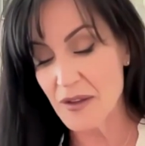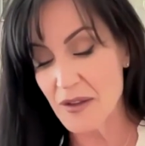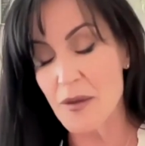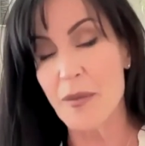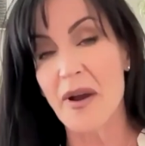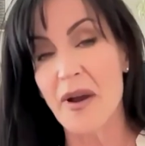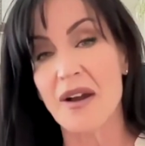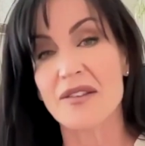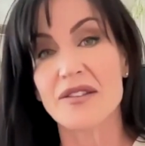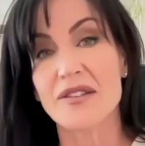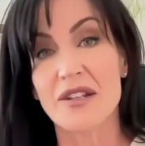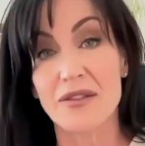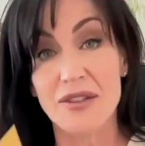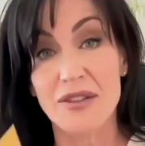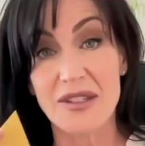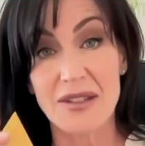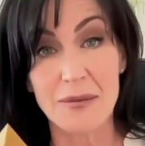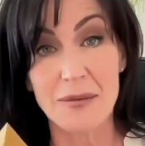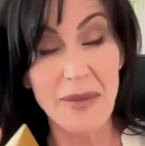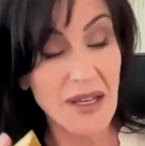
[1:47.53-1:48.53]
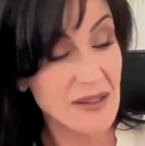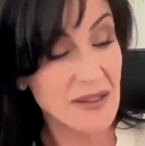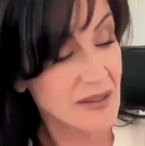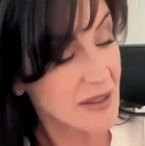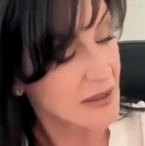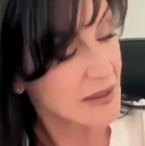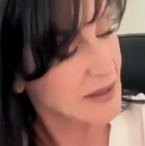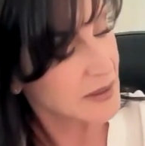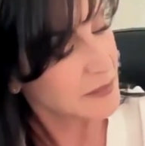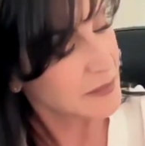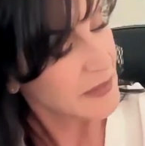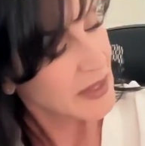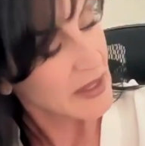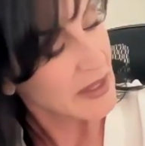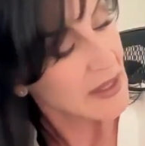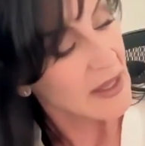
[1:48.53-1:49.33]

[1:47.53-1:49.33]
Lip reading: the positive is the masculine.